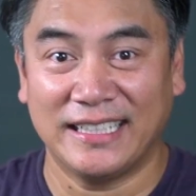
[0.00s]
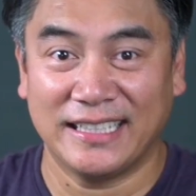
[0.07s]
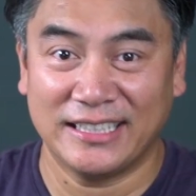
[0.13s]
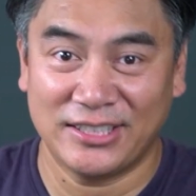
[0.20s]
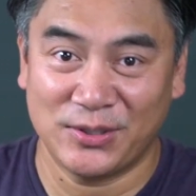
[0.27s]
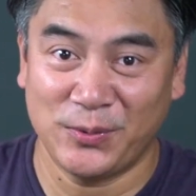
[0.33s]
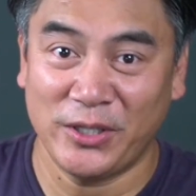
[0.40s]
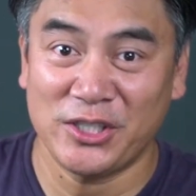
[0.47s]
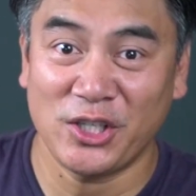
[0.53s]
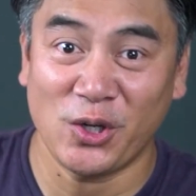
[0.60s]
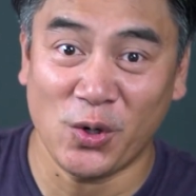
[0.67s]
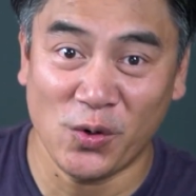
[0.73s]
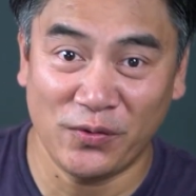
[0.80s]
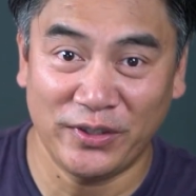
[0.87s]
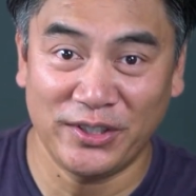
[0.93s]
switching
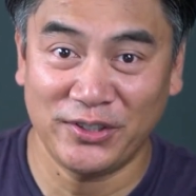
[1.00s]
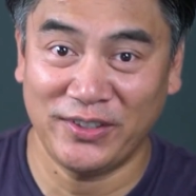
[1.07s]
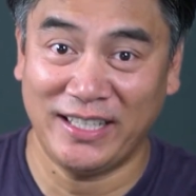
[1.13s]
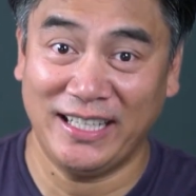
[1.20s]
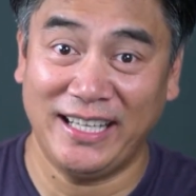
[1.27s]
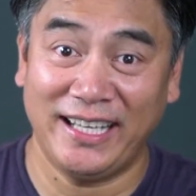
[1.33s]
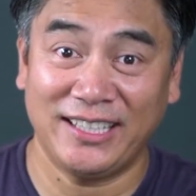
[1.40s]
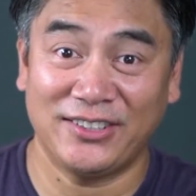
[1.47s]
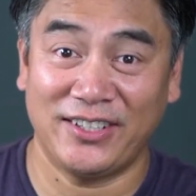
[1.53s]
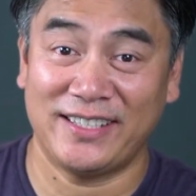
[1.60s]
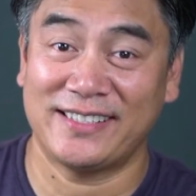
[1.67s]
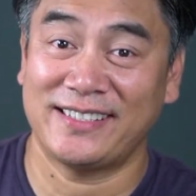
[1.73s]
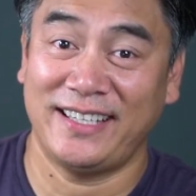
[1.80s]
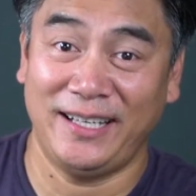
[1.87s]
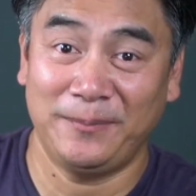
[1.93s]
over to an electric
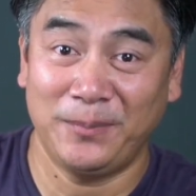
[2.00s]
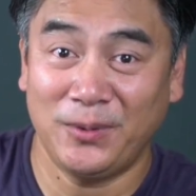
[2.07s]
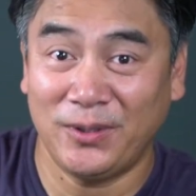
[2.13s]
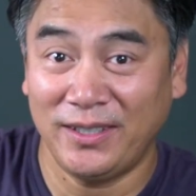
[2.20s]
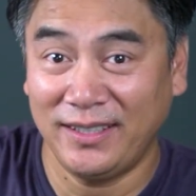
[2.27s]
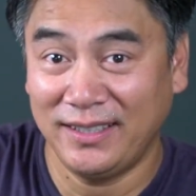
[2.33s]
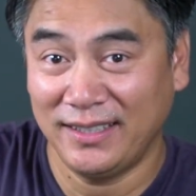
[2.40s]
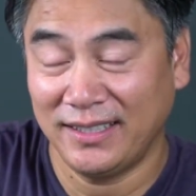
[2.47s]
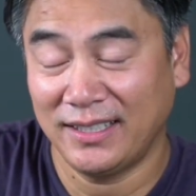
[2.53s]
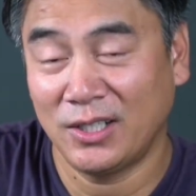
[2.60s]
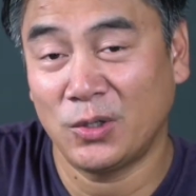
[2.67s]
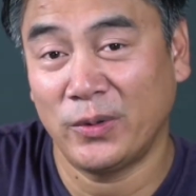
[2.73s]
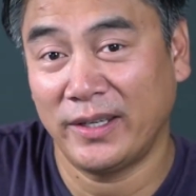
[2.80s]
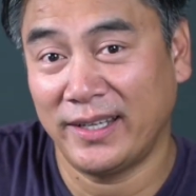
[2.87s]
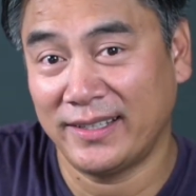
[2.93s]
skateboard,
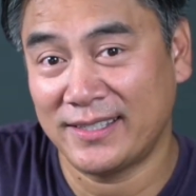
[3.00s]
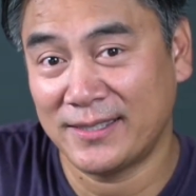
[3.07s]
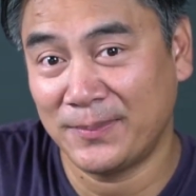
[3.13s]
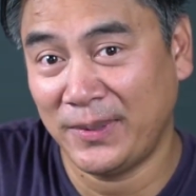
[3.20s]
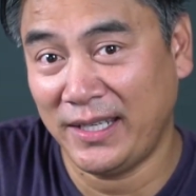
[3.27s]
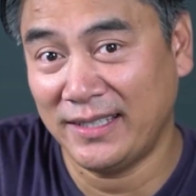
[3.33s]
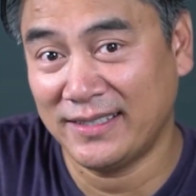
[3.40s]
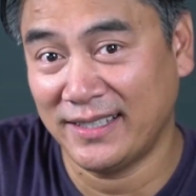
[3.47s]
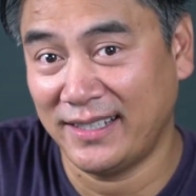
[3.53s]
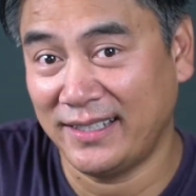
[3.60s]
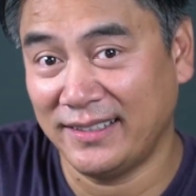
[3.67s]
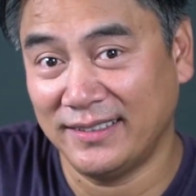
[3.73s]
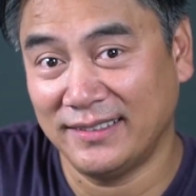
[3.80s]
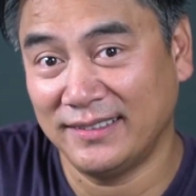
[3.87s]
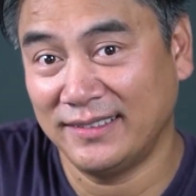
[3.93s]
going at speeds at,
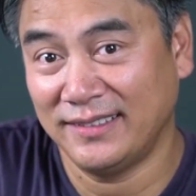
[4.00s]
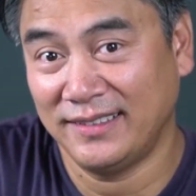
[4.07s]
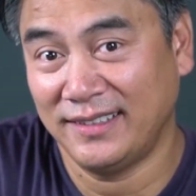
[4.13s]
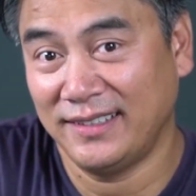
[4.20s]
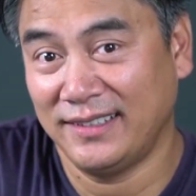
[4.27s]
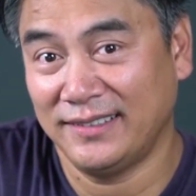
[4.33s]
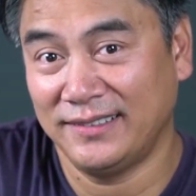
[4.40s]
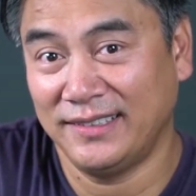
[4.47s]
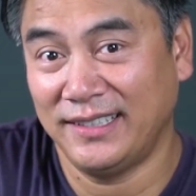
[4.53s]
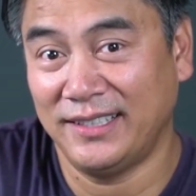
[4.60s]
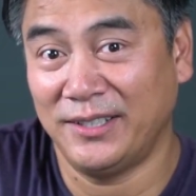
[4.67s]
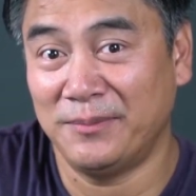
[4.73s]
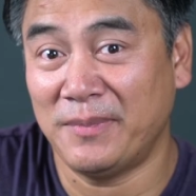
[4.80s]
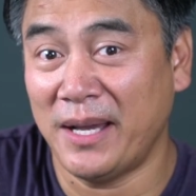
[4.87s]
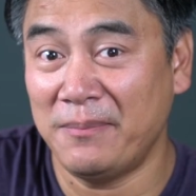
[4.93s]
you
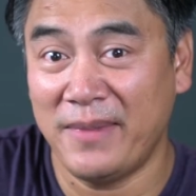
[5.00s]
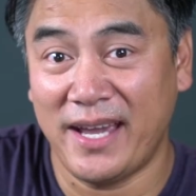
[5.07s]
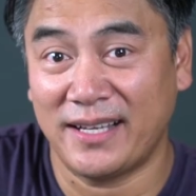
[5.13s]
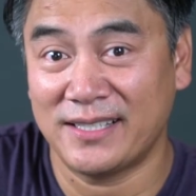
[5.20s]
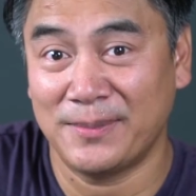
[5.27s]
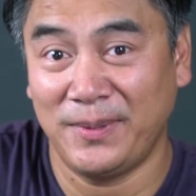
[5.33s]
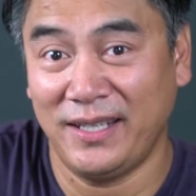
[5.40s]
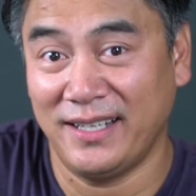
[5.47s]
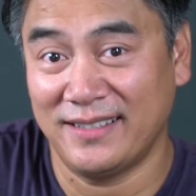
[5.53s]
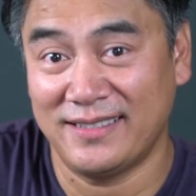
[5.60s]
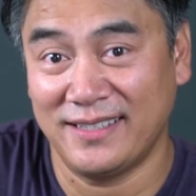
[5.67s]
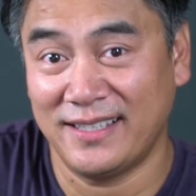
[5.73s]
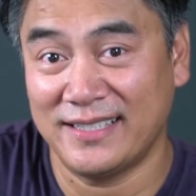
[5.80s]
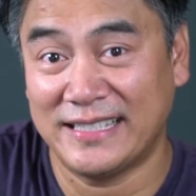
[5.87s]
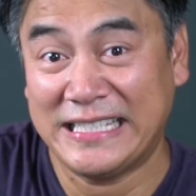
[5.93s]
know, my max speed at
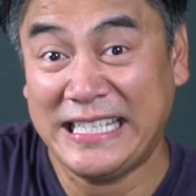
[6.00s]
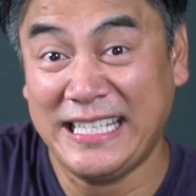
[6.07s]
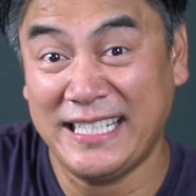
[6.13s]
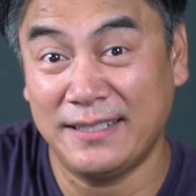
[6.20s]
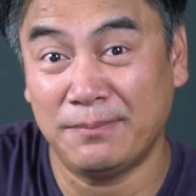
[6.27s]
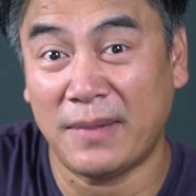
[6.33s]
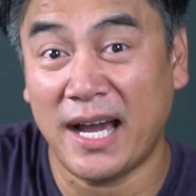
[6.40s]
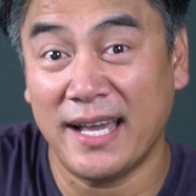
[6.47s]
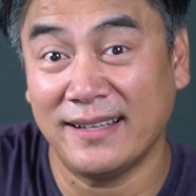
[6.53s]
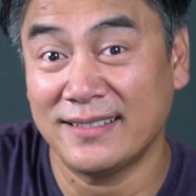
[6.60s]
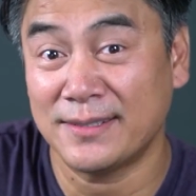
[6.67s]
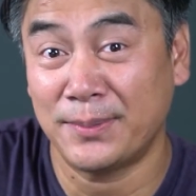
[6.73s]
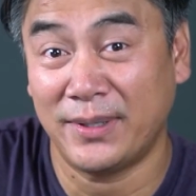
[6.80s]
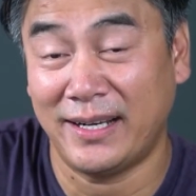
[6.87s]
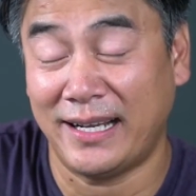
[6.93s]
16
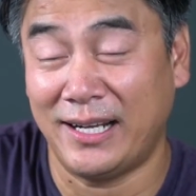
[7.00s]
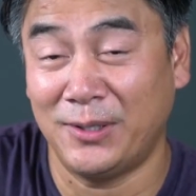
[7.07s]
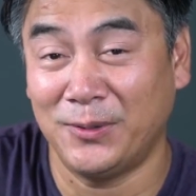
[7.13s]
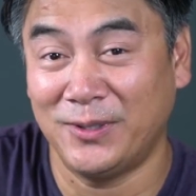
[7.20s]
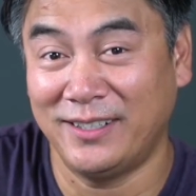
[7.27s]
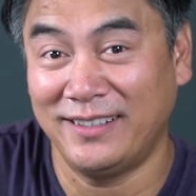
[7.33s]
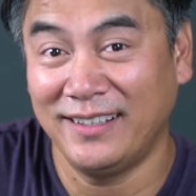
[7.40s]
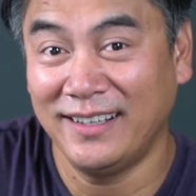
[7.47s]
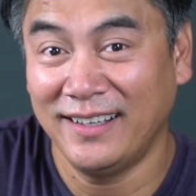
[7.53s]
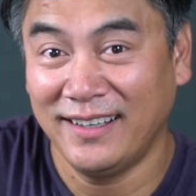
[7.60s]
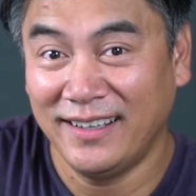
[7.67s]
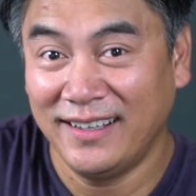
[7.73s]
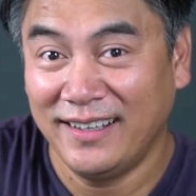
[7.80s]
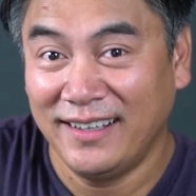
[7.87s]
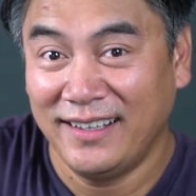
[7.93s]
miles per hour,
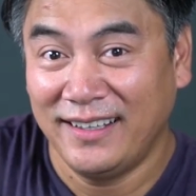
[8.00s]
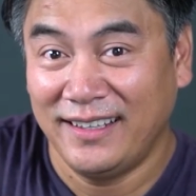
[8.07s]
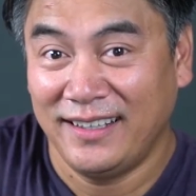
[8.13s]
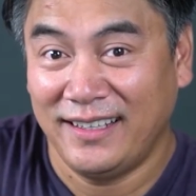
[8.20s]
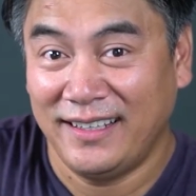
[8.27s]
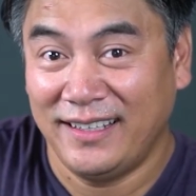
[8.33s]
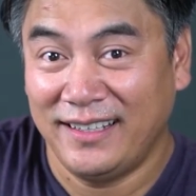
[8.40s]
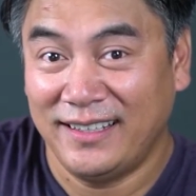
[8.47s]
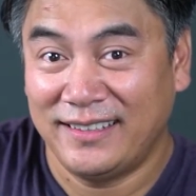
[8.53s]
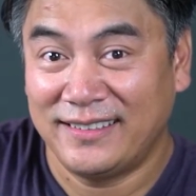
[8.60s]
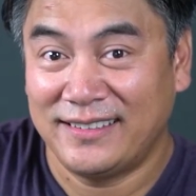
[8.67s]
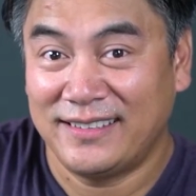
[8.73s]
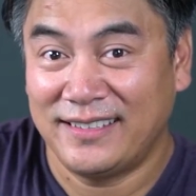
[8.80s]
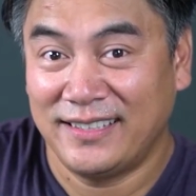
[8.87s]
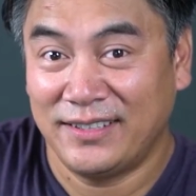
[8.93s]

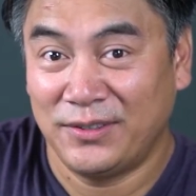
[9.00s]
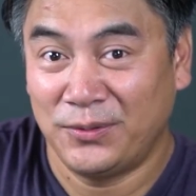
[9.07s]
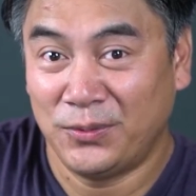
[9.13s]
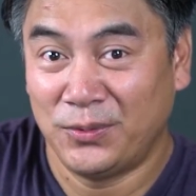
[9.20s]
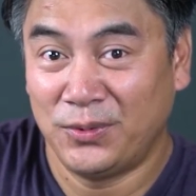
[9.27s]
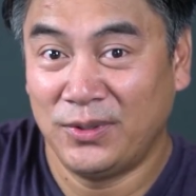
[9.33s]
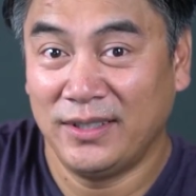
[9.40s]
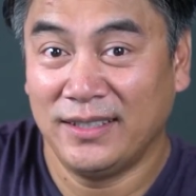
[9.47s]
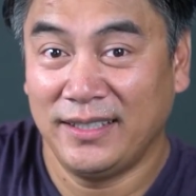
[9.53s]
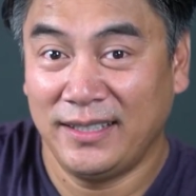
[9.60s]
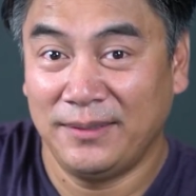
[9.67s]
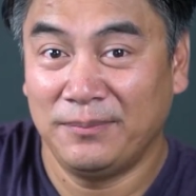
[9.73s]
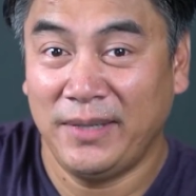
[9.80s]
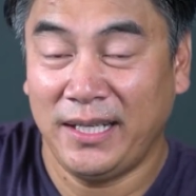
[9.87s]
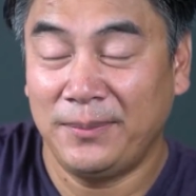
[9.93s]
it
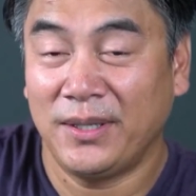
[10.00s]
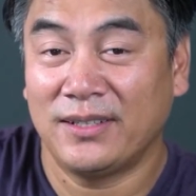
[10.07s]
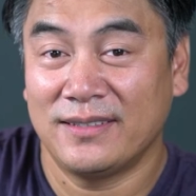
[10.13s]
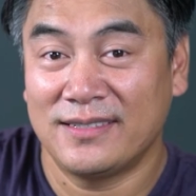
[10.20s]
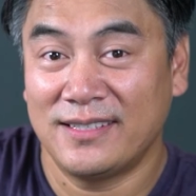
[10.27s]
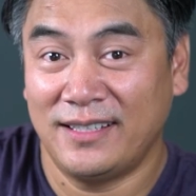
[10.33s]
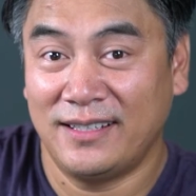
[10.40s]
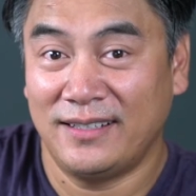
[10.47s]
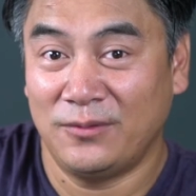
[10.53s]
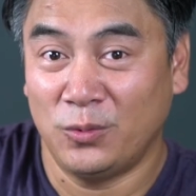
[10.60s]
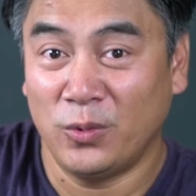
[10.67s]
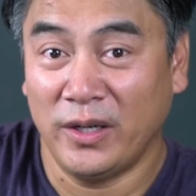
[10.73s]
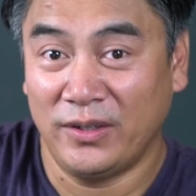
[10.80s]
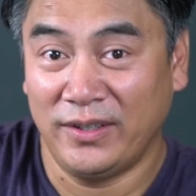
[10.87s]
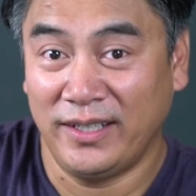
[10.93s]
really made me consider
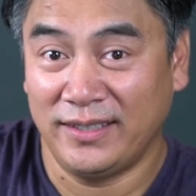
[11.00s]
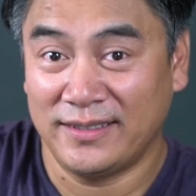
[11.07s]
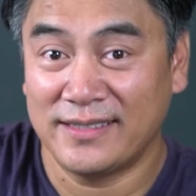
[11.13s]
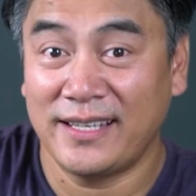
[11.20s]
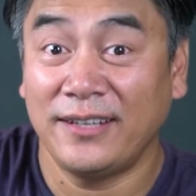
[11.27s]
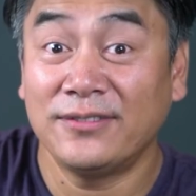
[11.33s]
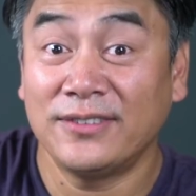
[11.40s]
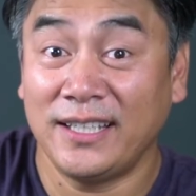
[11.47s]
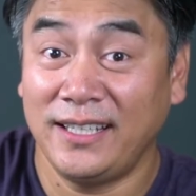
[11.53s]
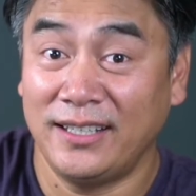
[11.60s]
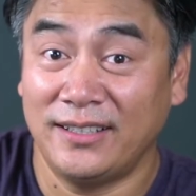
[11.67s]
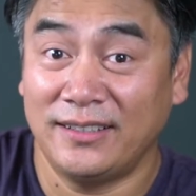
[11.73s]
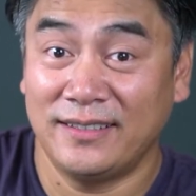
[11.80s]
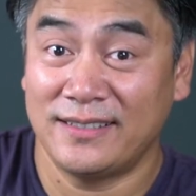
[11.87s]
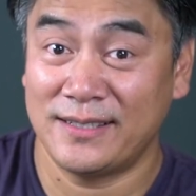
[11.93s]
wearing safety
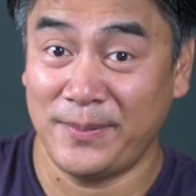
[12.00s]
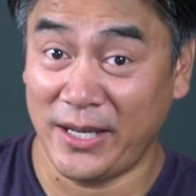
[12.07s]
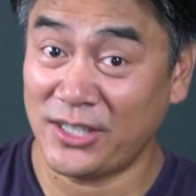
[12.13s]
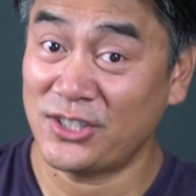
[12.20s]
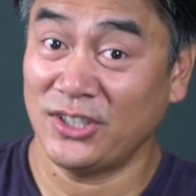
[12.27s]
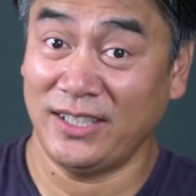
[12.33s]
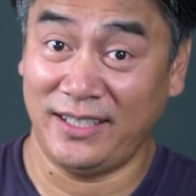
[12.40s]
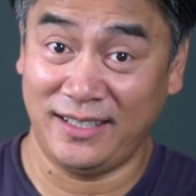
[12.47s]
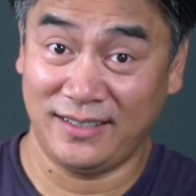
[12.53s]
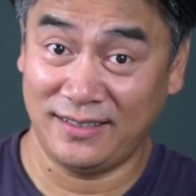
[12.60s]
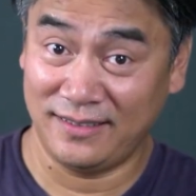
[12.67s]
gear, especially